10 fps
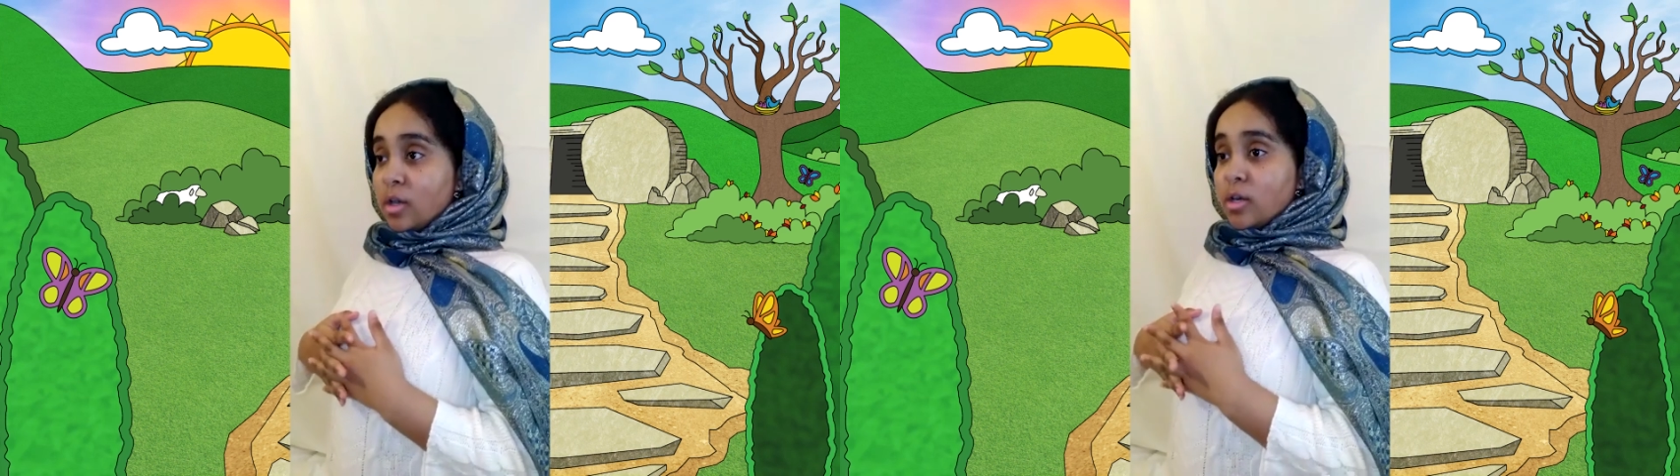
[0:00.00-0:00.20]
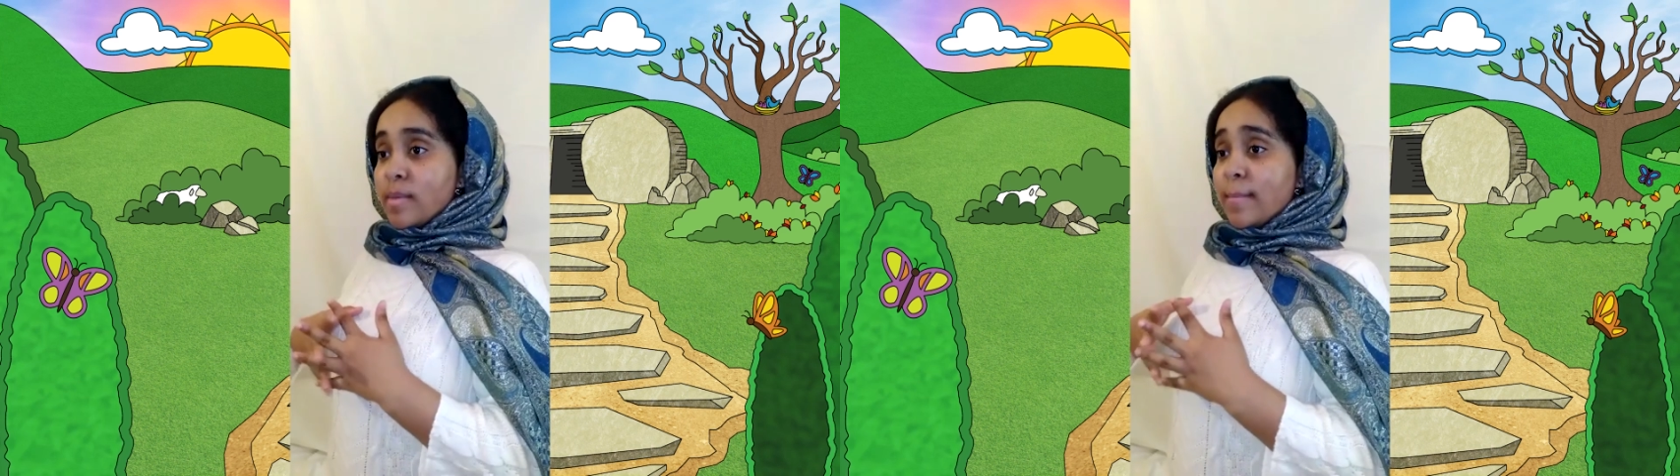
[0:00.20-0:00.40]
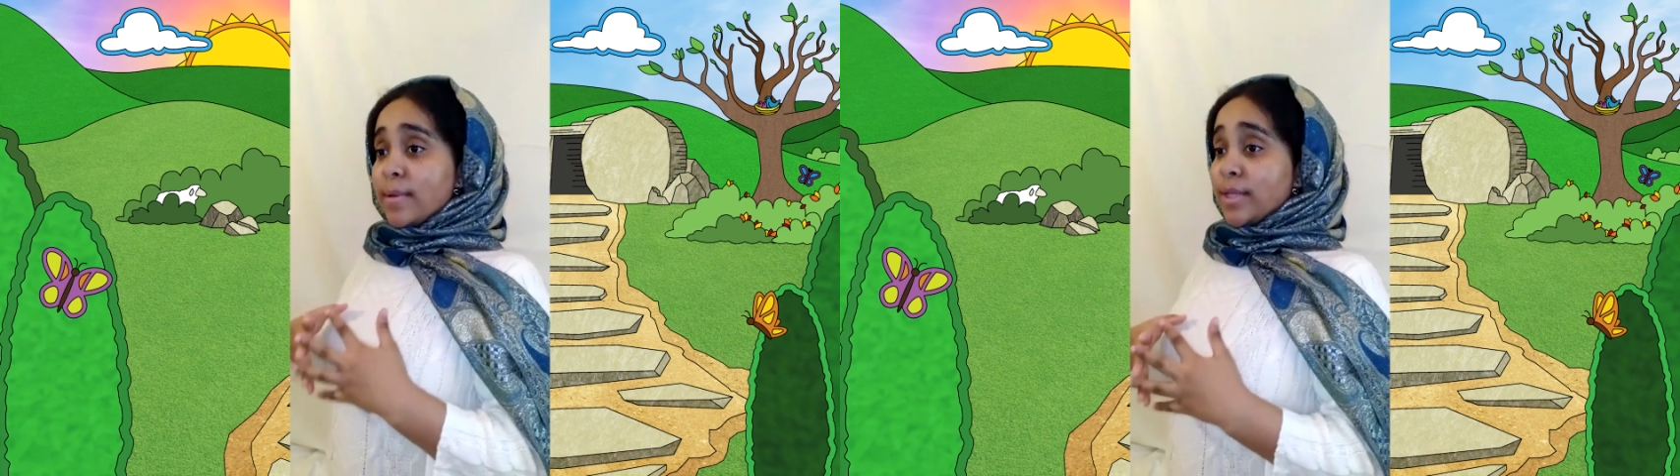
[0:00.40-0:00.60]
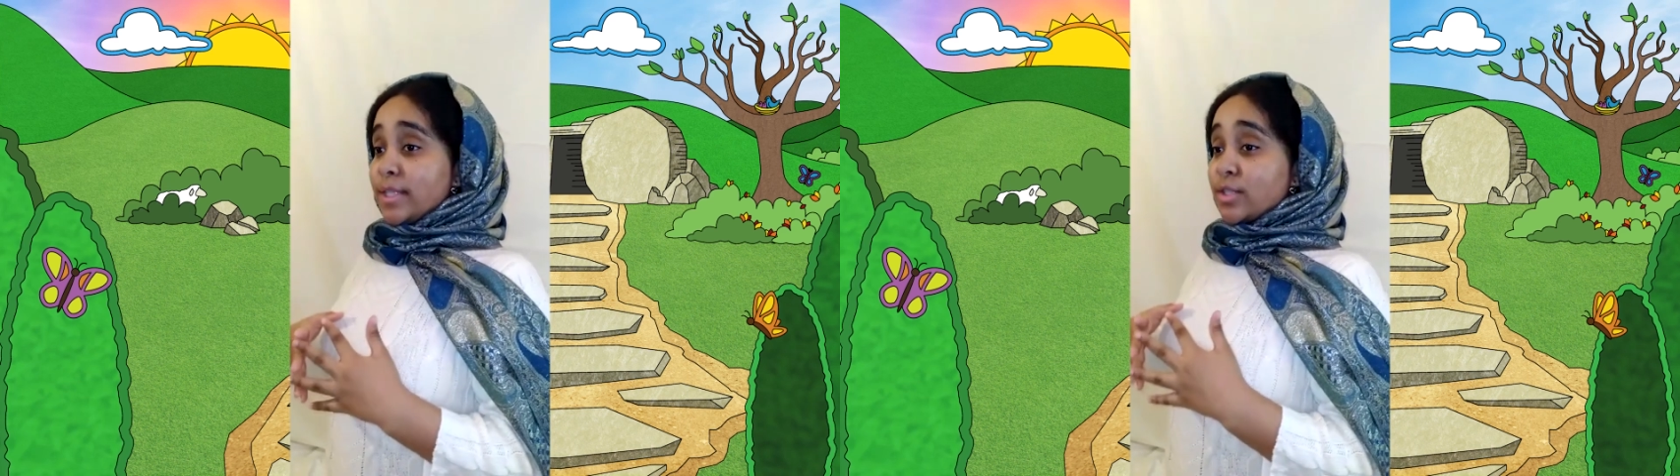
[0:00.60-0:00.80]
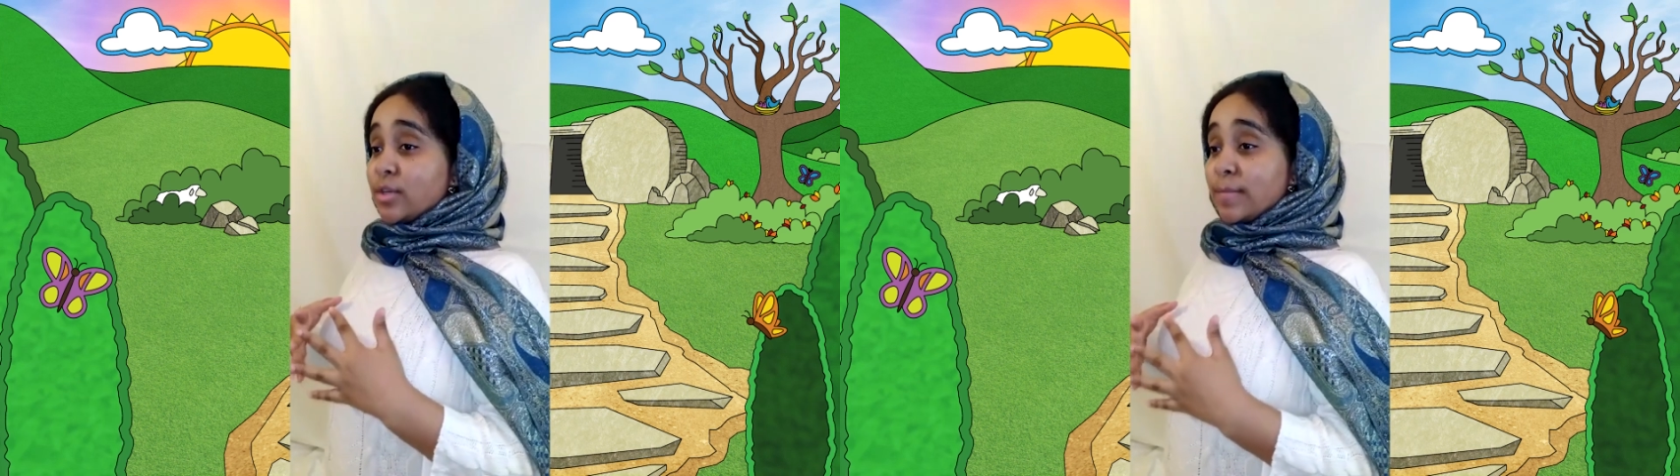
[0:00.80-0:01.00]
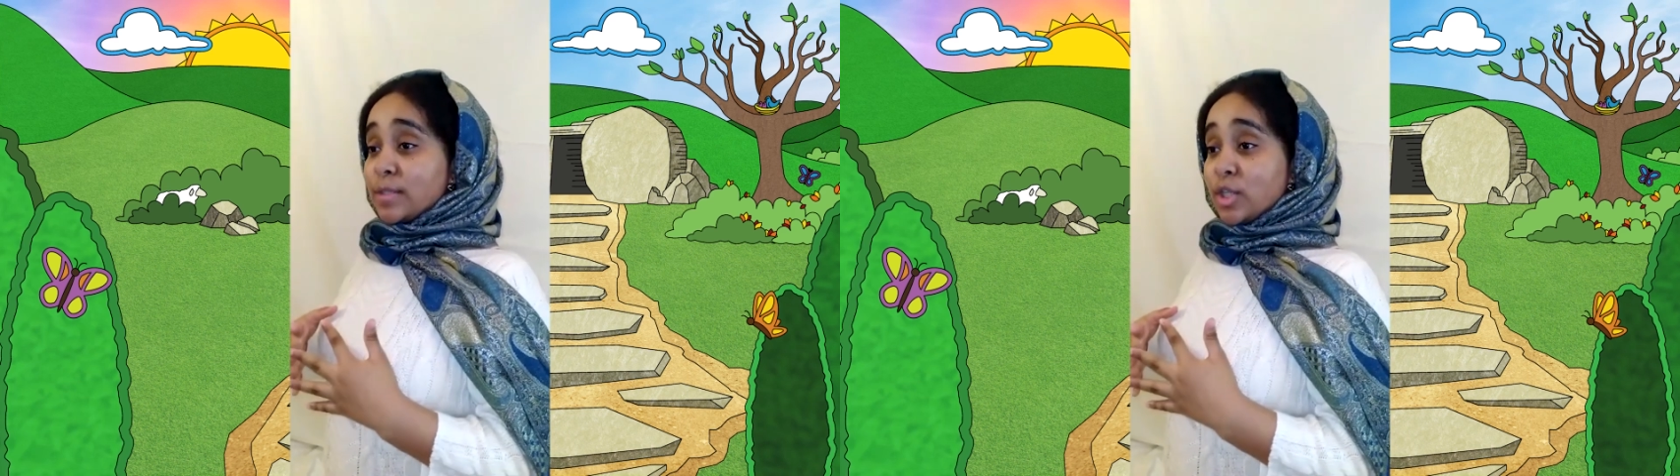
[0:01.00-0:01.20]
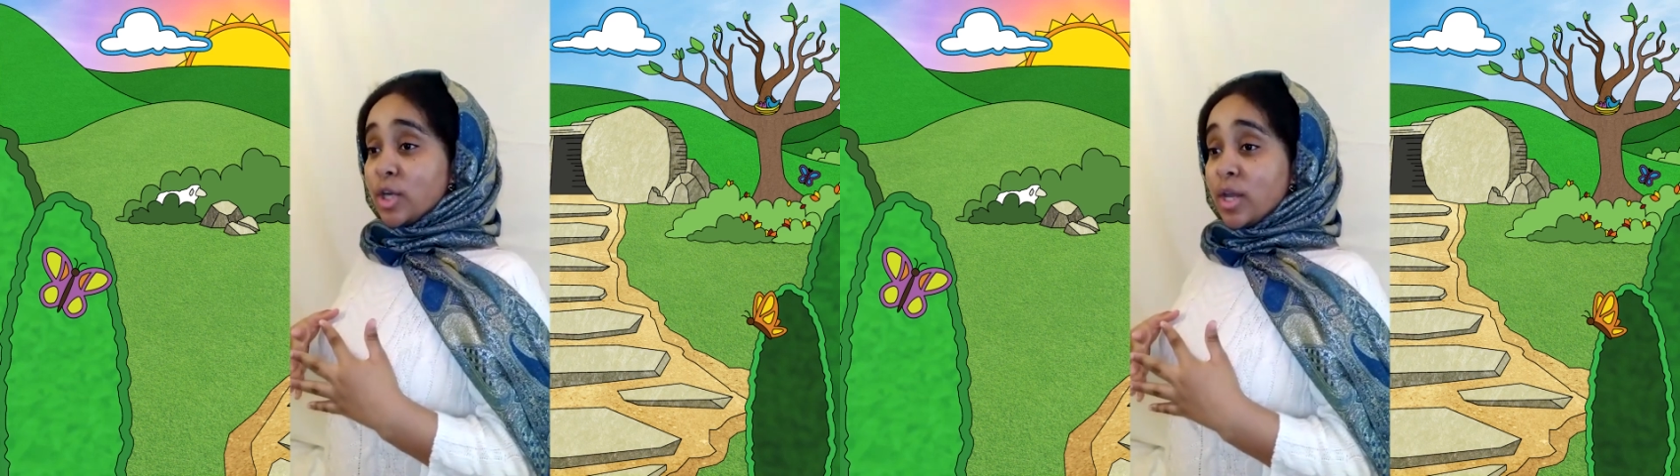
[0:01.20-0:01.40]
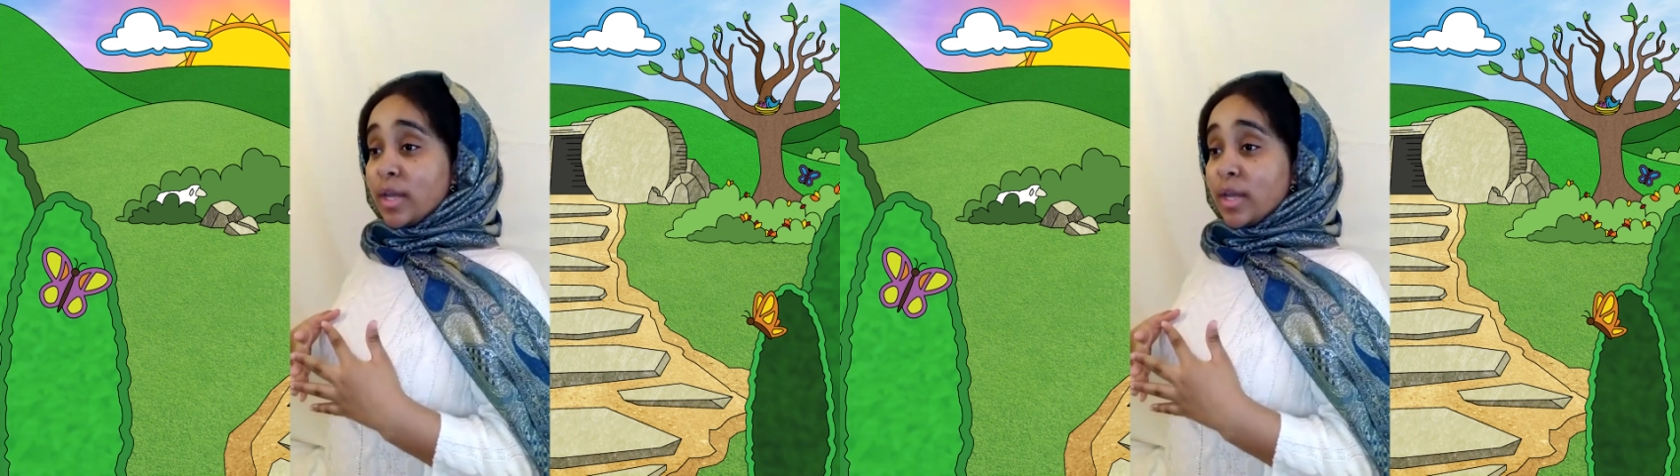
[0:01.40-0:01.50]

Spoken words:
Remember the scripture